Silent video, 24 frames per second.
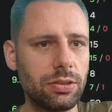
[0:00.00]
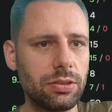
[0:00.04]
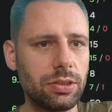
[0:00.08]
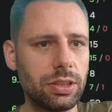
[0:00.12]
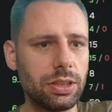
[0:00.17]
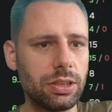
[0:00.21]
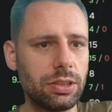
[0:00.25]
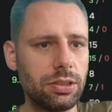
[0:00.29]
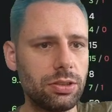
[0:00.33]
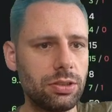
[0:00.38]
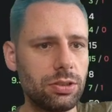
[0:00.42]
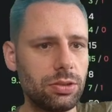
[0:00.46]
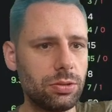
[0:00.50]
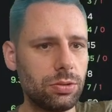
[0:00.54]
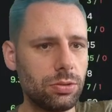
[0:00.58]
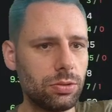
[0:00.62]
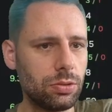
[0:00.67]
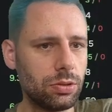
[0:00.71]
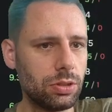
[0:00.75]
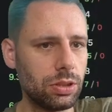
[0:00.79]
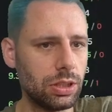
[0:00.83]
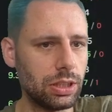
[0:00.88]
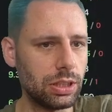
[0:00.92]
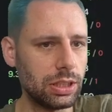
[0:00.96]

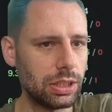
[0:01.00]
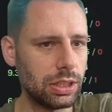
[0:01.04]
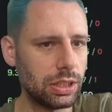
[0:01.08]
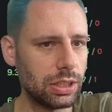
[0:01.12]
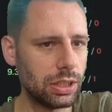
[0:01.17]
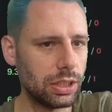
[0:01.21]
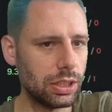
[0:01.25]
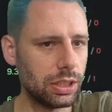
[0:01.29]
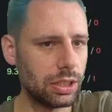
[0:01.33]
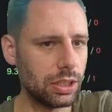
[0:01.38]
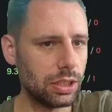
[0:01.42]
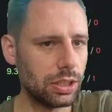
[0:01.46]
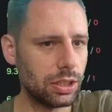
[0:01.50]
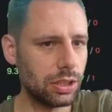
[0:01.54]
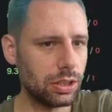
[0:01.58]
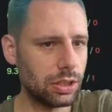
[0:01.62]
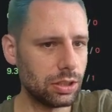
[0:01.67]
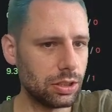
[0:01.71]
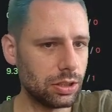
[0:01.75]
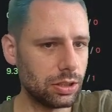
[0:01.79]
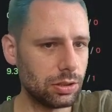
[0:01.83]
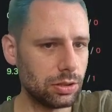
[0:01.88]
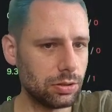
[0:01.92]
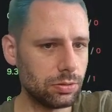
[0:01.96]
into
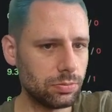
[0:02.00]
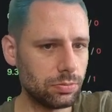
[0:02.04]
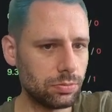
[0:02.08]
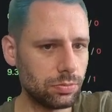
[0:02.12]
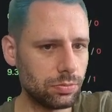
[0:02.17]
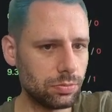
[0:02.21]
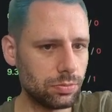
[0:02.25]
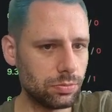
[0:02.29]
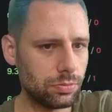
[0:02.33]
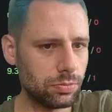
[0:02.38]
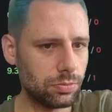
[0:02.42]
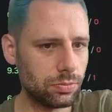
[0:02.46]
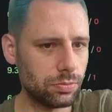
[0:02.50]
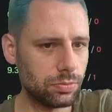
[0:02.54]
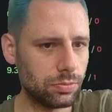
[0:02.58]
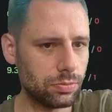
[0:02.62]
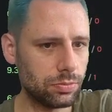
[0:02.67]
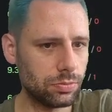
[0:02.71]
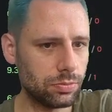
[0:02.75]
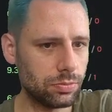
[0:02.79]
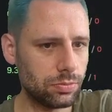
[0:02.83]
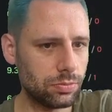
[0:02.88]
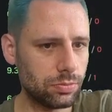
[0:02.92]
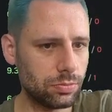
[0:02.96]
some
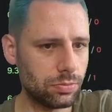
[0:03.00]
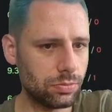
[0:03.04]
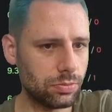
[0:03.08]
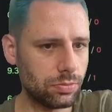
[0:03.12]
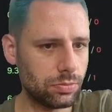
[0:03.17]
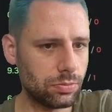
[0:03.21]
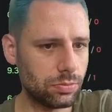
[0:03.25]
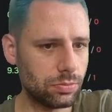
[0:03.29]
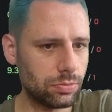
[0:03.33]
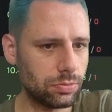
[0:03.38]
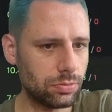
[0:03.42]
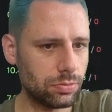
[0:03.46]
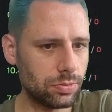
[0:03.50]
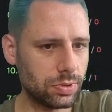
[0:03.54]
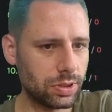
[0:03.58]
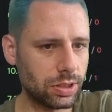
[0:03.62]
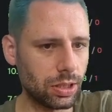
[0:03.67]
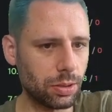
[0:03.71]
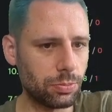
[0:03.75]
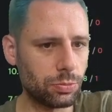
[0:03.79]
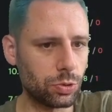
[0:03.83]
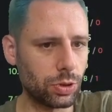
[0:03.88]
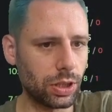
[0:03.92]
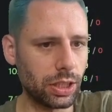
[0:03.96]

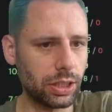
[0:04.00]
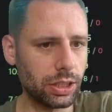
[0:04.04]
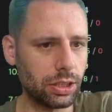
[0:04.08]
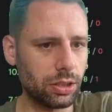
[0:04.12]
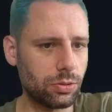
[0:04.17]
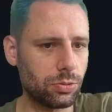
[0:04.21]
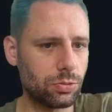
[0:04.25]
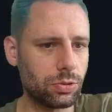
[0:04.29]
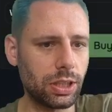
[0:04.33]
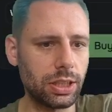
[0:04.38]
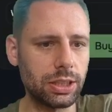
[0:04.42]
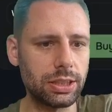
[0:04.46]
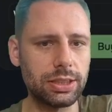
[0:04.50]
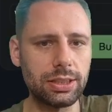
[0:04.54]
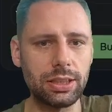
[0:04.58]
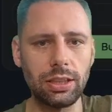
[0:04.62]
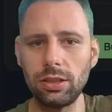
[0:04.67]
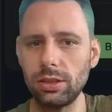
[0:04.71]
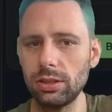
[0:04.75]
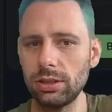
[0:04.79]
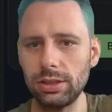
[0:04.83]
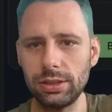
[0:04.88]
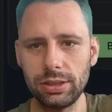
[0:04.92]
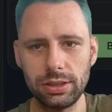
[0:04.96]
RUC. RUC
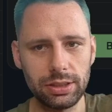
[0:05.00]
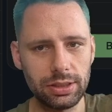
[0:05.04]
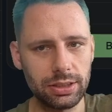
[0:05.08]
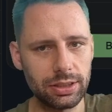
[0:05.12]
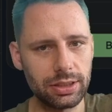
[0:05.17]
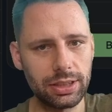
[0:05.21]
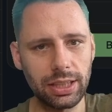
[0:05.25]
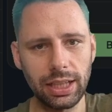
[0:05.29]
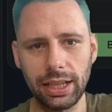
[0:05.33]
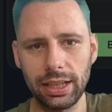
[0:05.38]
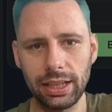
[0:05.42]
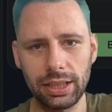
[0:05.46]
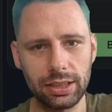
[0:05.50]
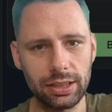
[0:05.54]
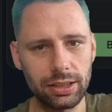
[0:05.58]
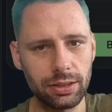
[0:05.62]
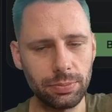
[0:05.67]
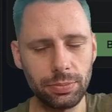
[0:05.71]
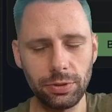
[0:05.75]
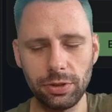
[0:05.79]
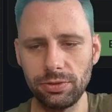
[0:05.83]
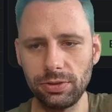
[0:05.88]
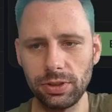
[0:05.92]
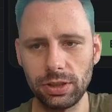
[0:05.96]
sounds like the
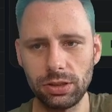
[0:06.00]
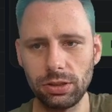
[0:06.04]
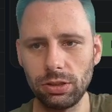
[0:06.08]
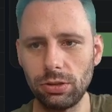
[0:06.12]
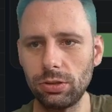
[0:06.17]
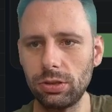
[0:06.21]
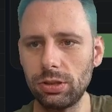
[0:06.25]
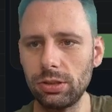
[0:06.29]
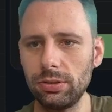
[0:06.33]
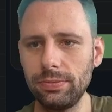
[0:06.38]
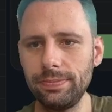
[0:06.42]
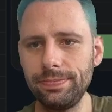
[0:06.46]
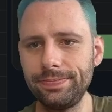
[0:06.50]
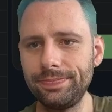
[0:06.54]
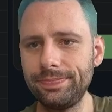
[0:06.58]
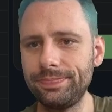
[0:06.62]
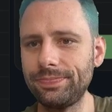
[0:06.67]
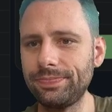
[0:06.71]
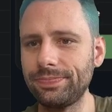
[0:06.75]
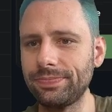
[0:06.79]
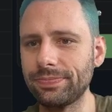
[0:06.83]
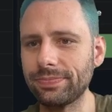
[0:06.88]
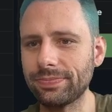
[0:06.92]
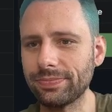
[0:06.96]
perfect token.
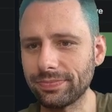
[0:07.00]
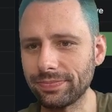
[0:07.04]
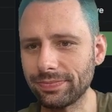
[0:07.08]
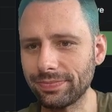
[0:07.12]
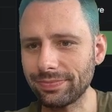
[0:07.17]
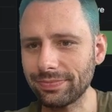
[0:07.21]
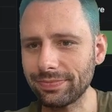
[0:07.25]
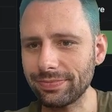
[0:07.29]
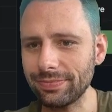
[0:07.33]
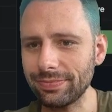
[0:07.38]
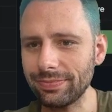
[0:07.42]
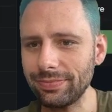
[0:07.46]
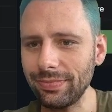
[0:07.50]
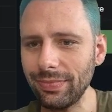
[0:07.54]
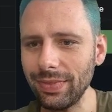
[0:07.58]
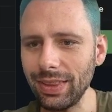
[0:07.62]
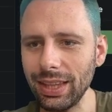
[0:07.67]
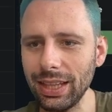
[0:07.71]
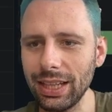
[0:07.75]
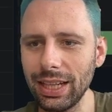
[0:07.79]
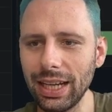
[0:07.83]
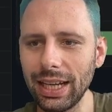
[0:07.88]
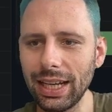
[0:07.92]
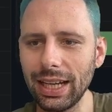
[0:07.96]

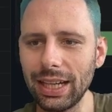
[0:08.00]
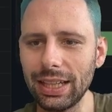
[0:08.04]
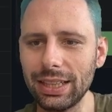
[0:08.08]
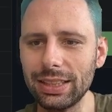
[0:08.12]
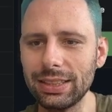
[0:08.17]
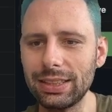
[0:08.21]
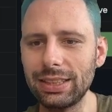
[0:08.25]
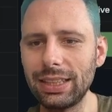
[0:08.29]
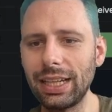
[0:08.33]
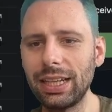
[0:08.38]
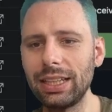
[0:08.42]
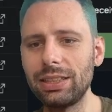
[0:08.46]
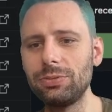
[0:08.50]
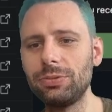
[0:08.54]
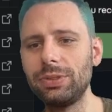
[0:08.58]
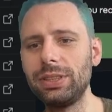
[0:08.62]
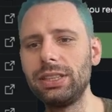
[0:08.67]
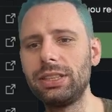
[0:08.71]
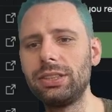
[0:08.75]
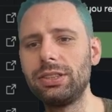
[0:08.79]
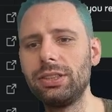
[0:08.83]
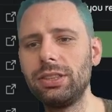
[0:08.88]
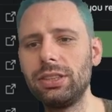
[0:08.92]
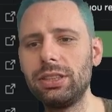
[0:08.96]
And then we
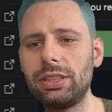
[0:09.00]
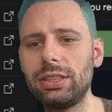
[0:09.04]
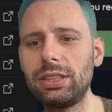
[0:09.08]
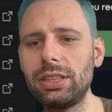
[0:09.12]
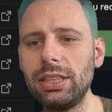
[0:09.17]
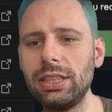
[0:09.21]
could